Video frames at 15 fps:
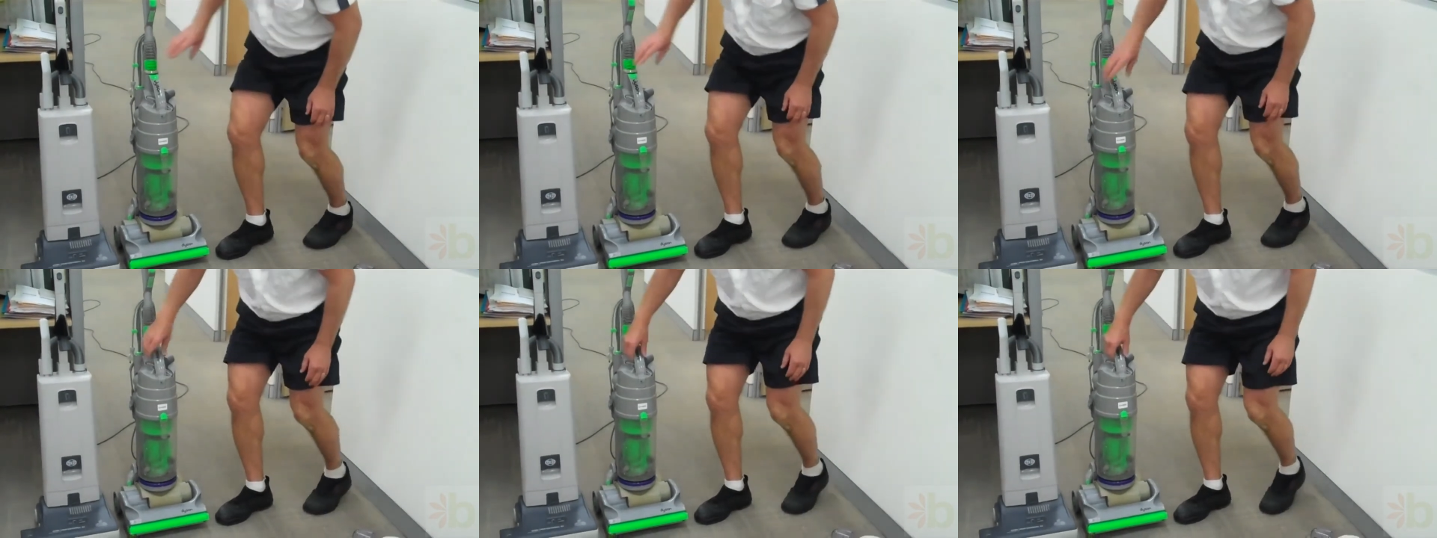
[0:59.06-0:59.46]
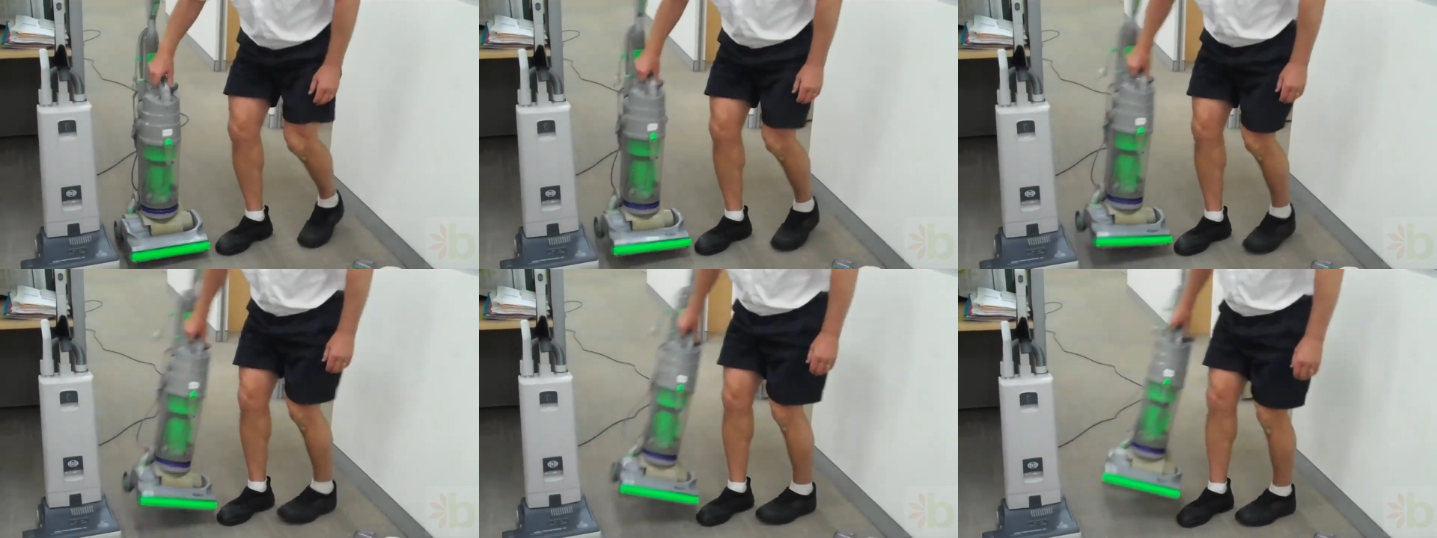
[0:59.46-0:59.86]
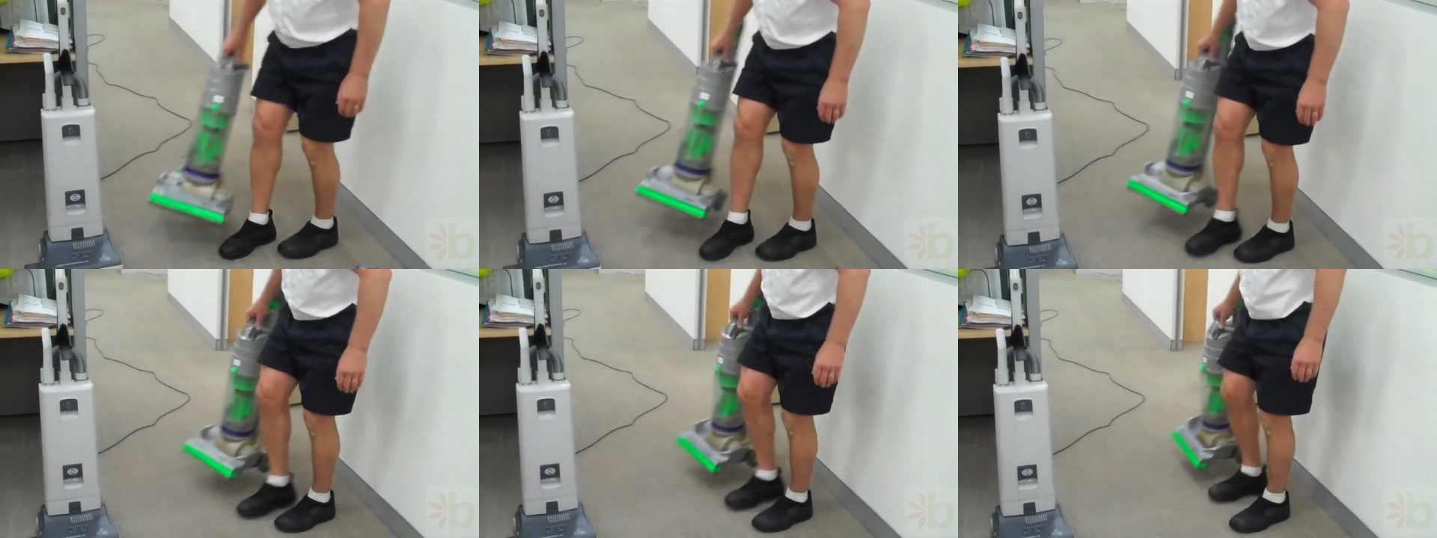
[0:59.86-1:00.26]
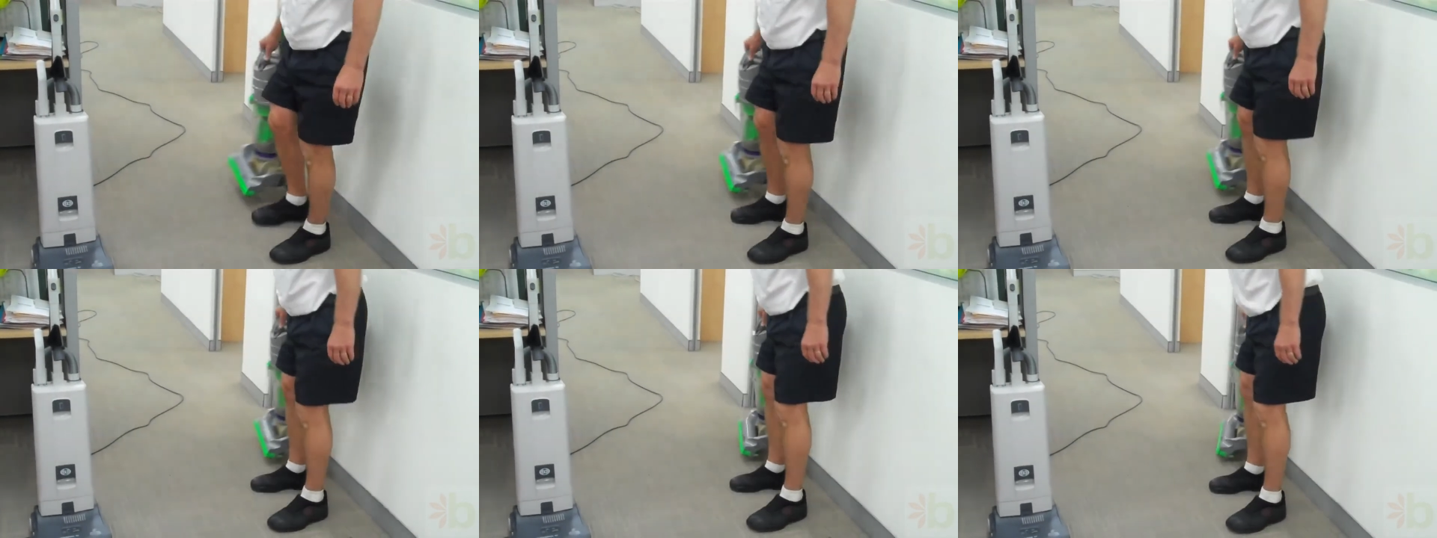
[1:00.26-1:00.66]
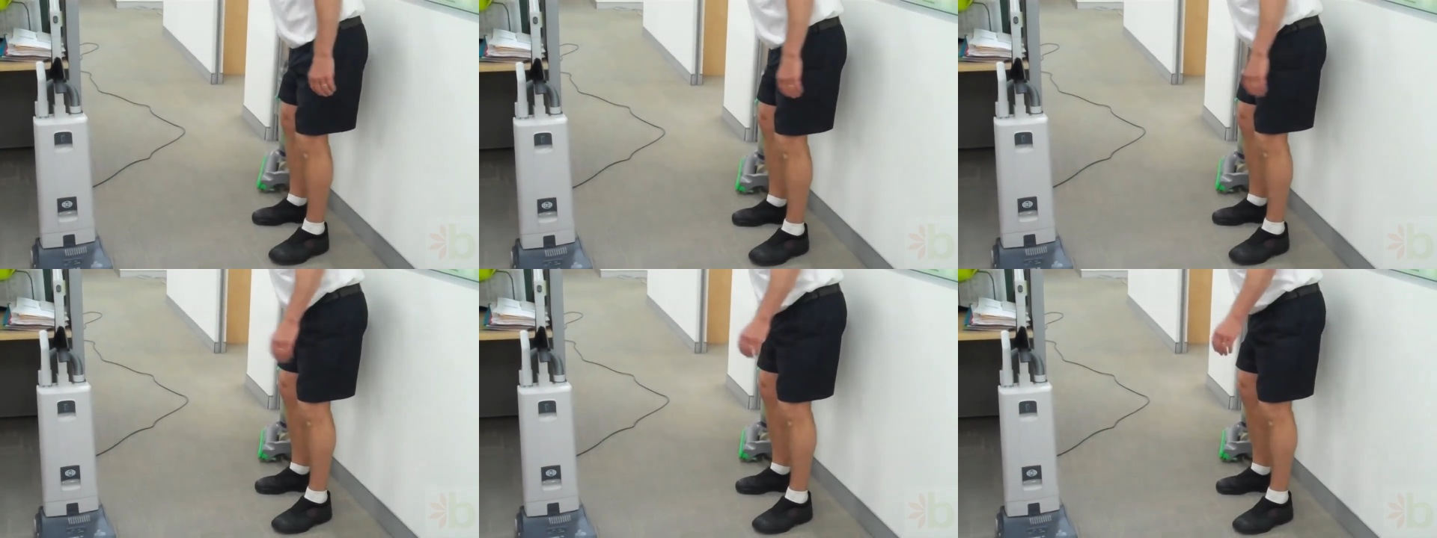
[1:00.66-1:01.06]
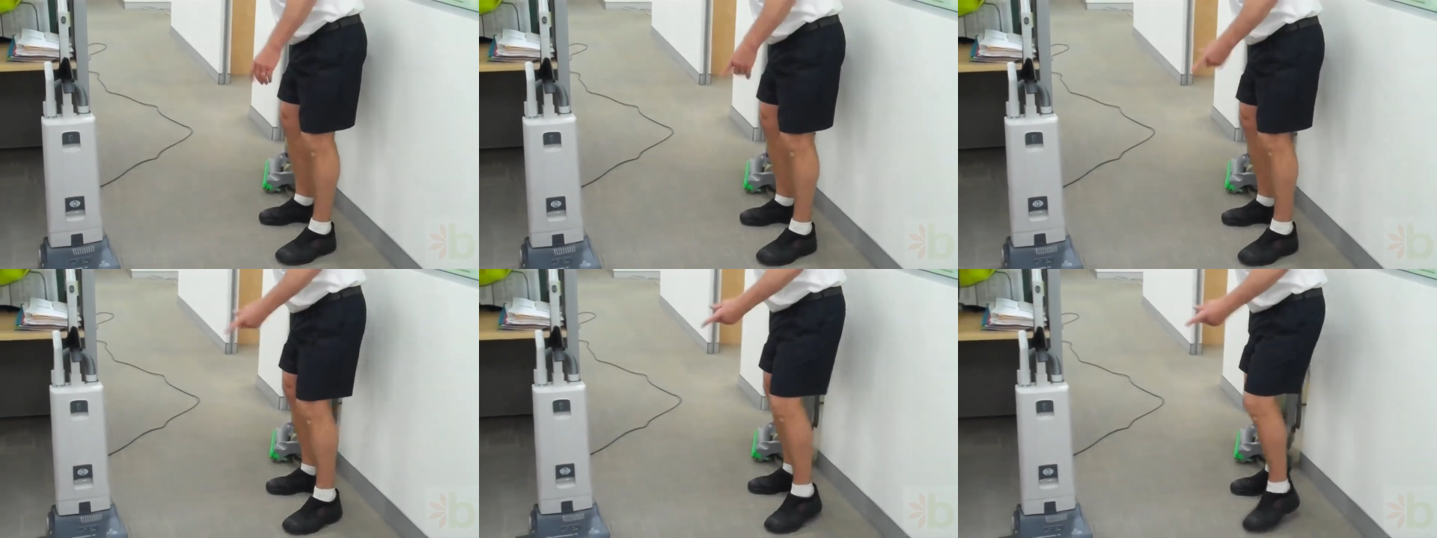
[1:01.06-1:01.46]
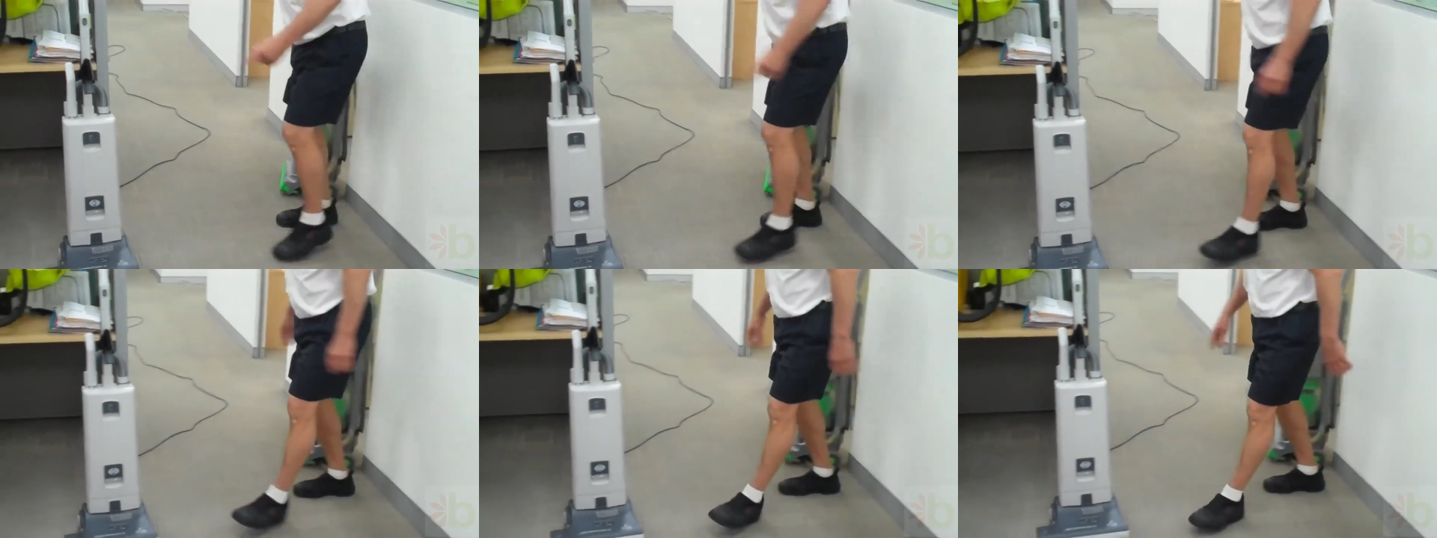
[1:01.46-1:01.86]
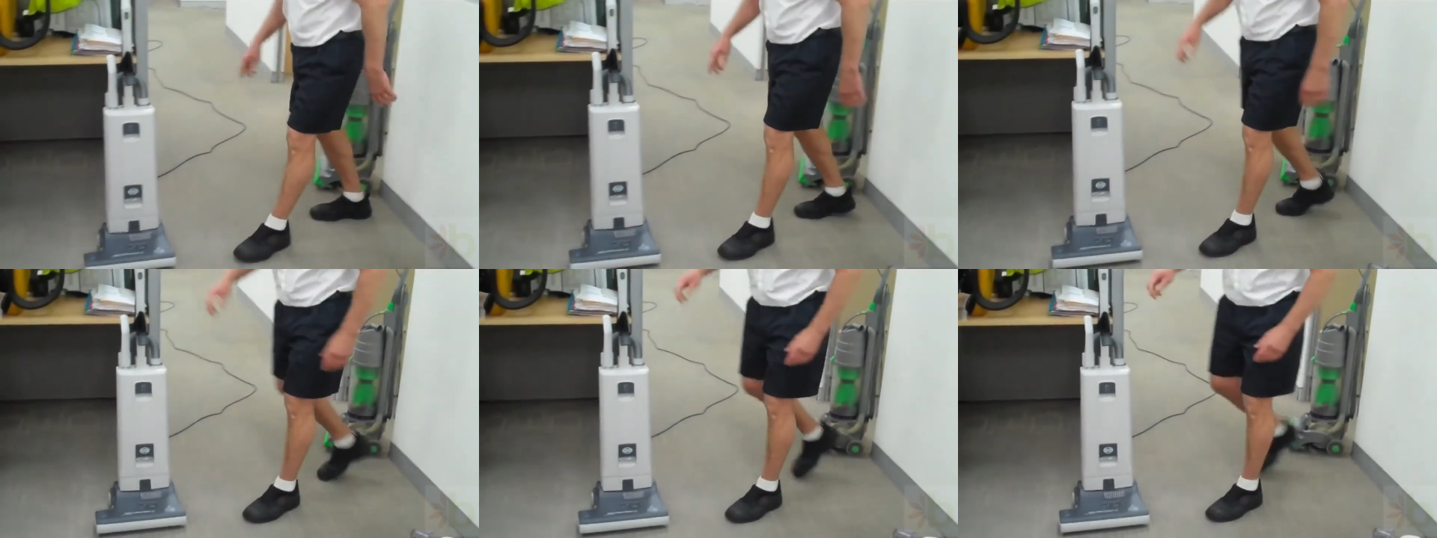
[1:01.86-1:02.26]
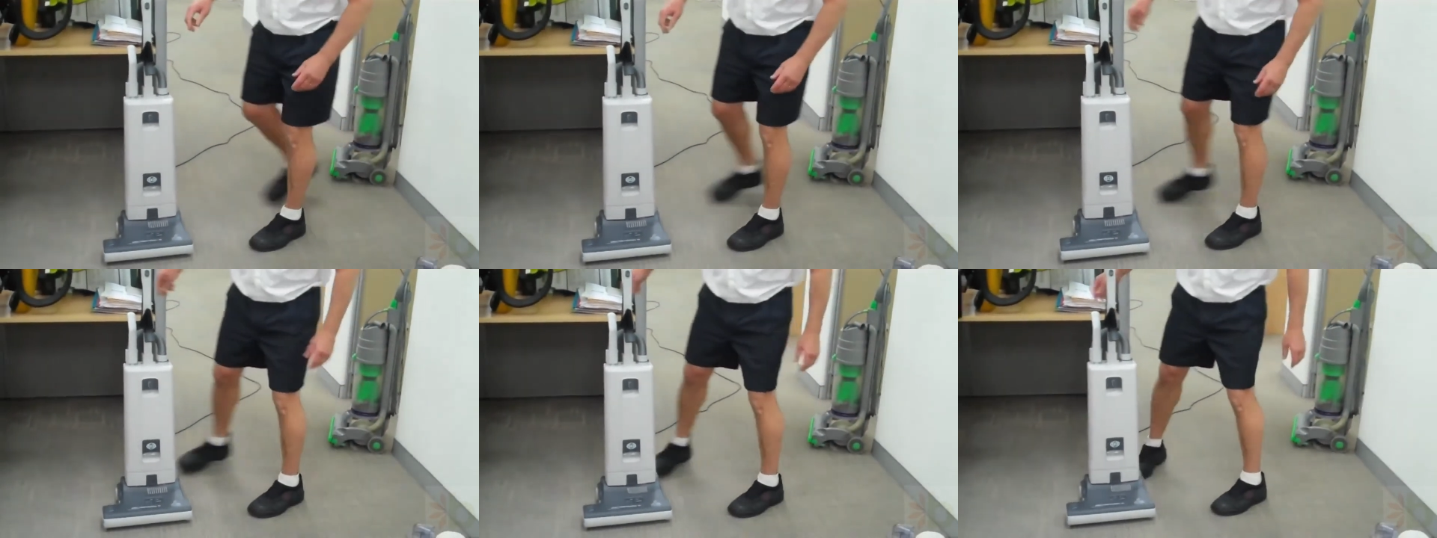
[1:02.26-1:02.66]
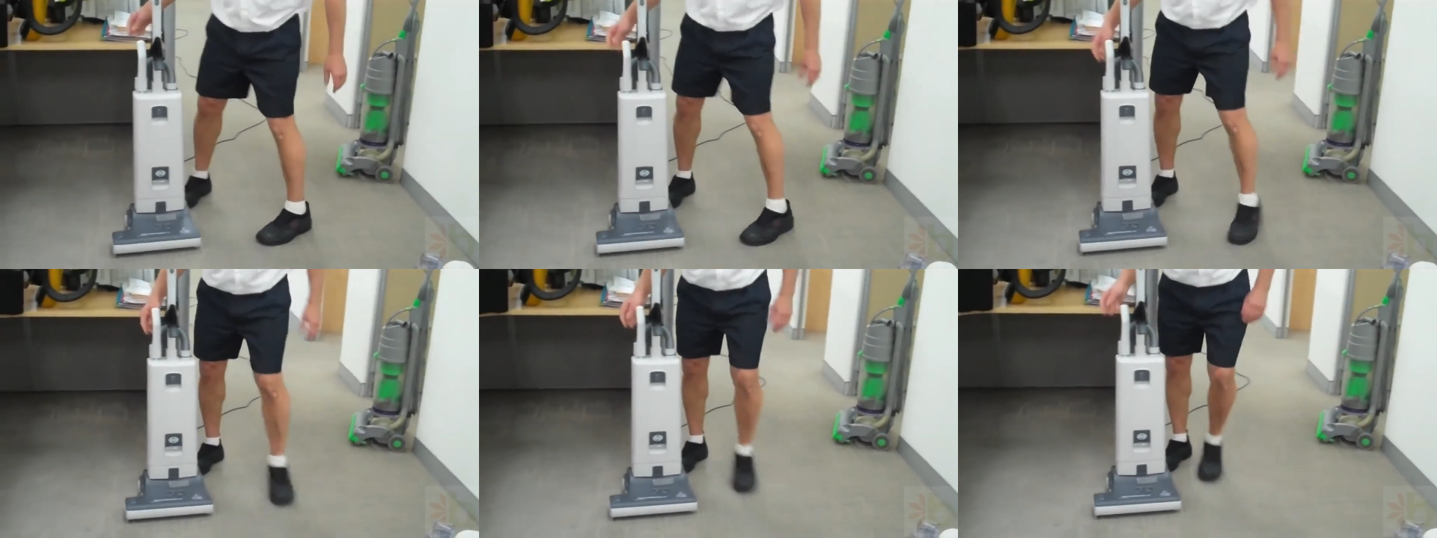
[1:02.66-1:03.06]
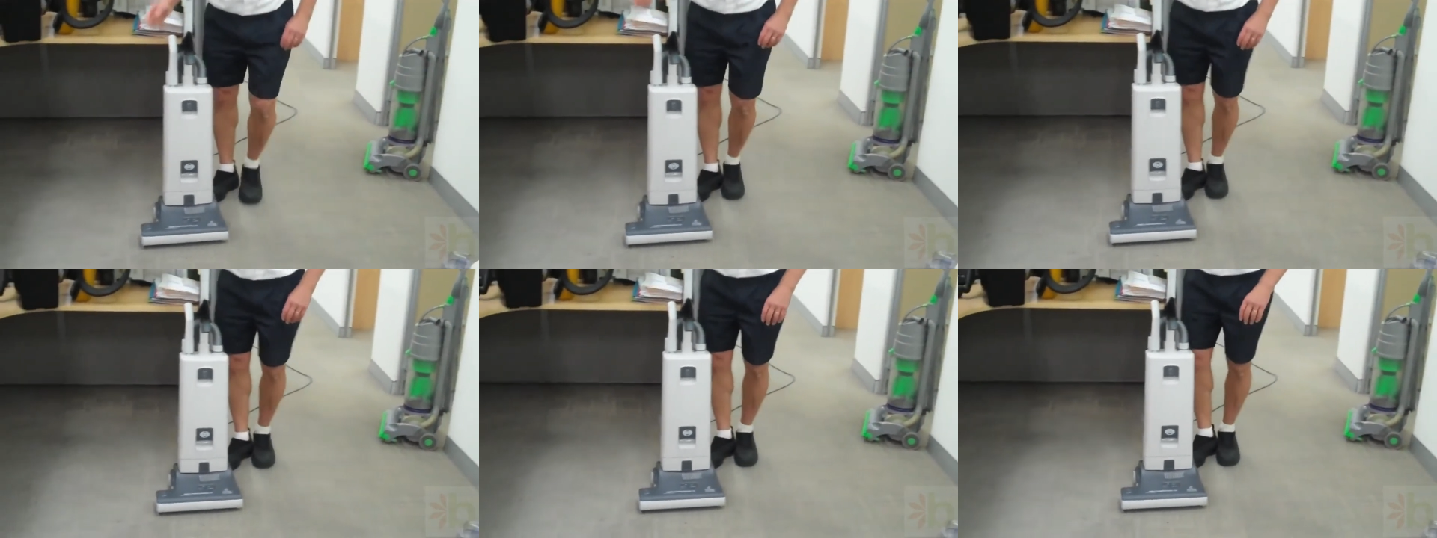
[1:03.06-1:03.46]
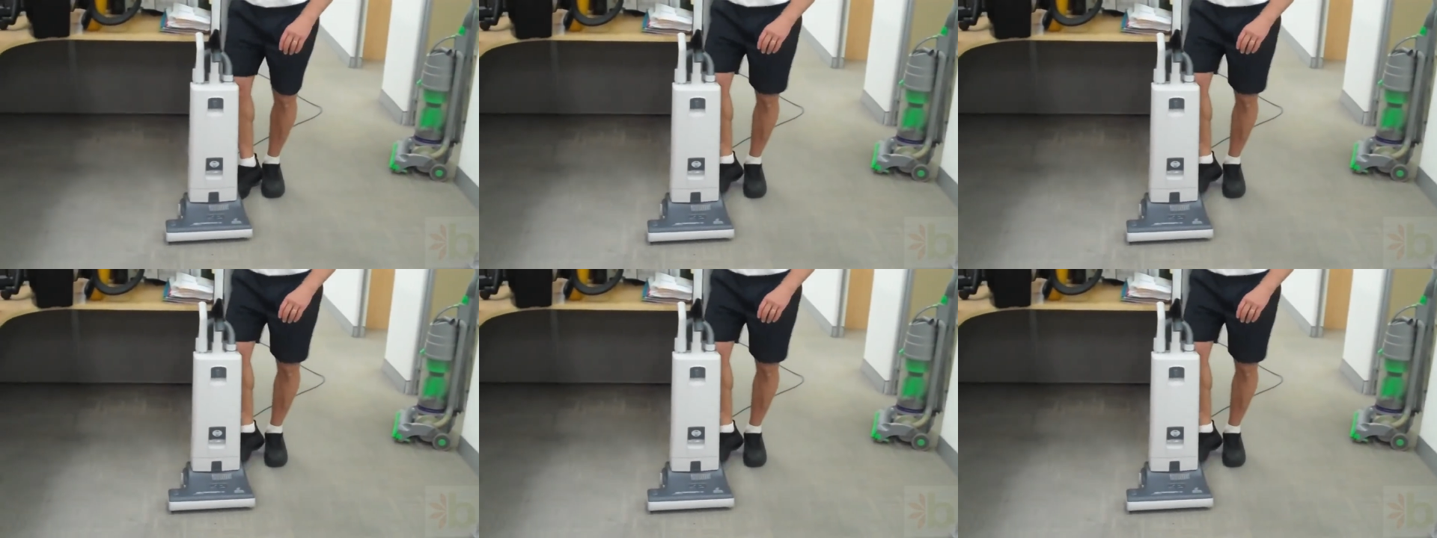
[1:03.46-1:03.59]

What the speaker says: Nobody's mouth can be seen.